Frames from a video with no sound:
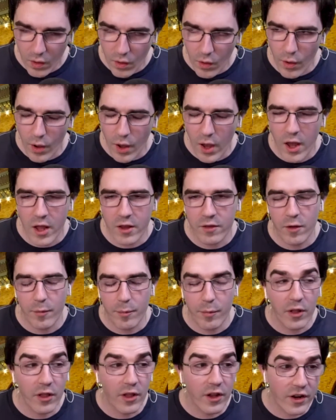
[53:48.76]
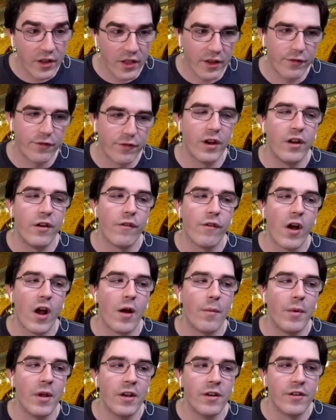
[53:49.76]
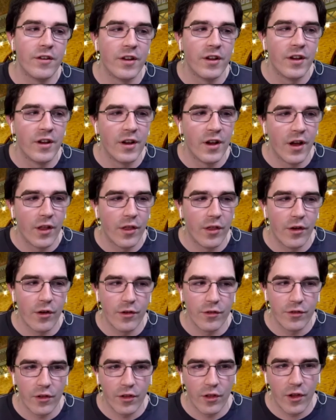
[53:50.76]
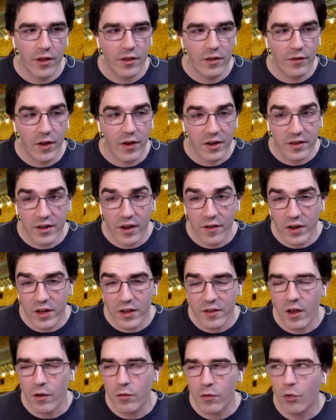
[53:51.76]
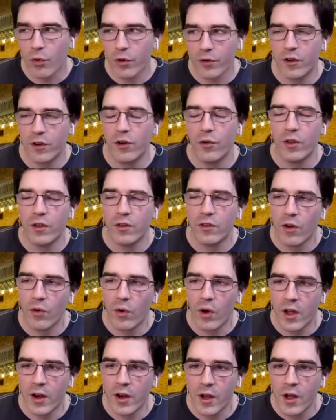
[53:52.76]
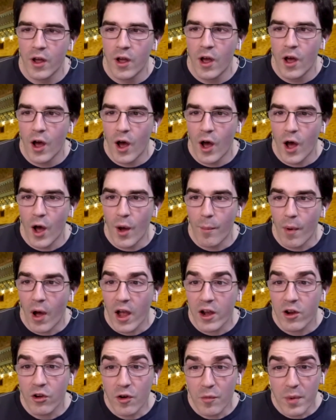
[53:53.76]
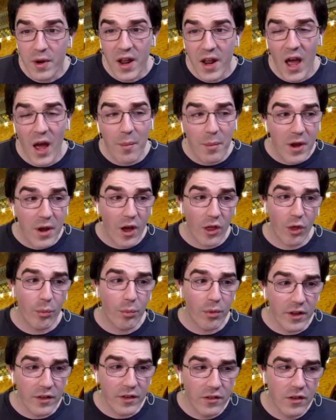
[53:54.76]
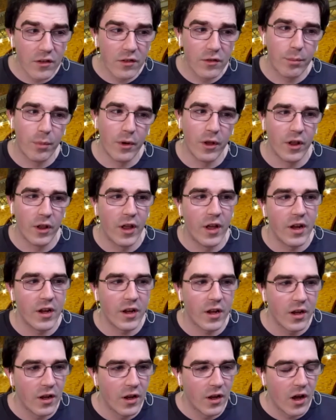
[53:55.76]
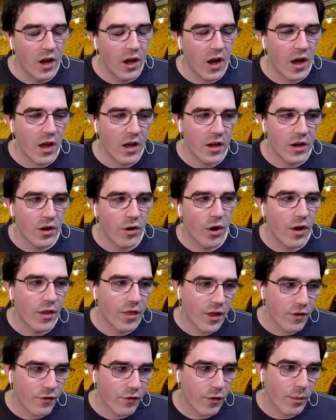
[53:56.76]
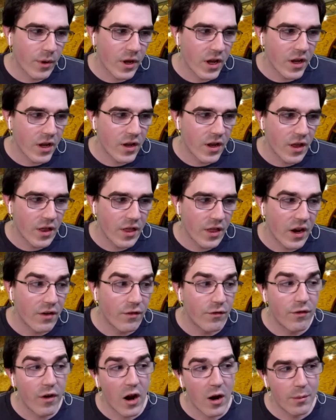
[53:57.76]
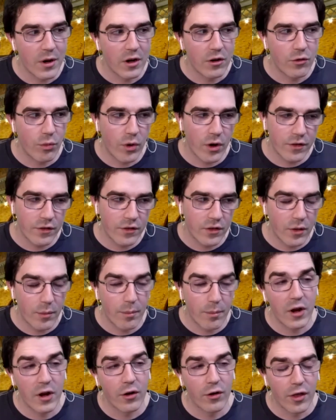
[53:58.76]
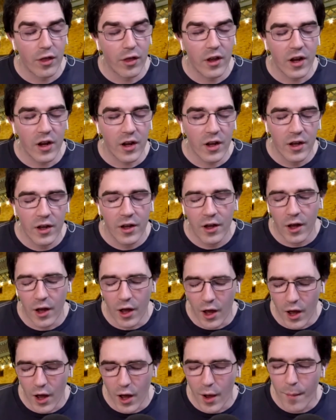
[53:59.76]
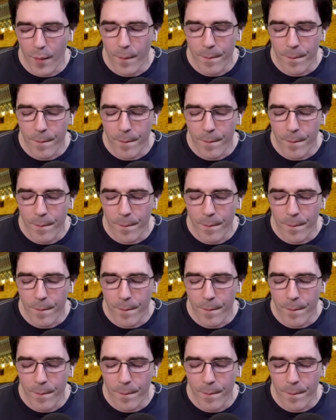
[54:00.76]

it's a politically fun environment. There's lots of activities outdoors to do and so on. Um, I could have been happy other places, but like, I, you know, I think for me that environment was the bigger thing um,